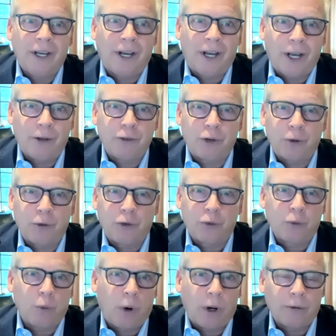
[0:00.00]
So it's
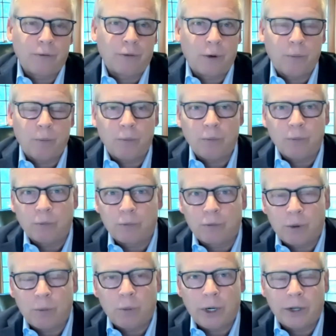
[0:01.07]
swung from
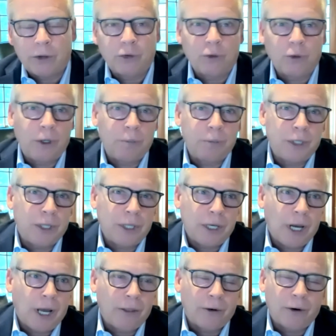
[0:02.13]
one extreme to
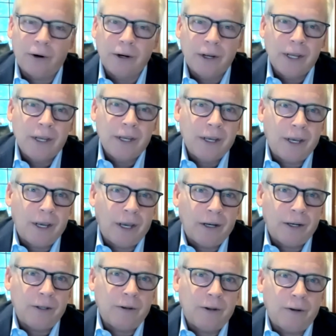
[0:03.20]
the other,
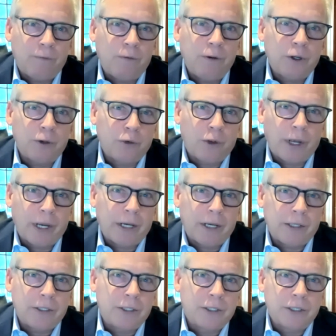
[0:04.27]
and it feels like
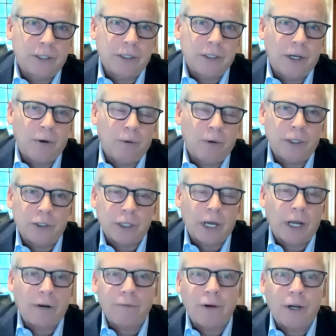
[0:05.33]
it's
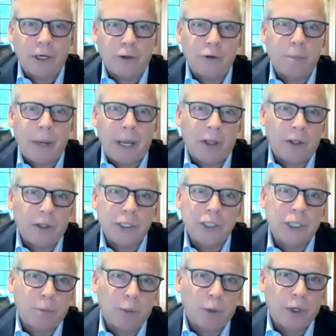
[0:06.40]
got to find its balance
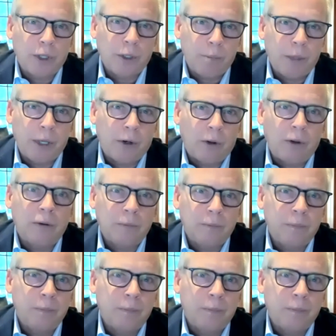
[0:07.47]
somewhere in the middle.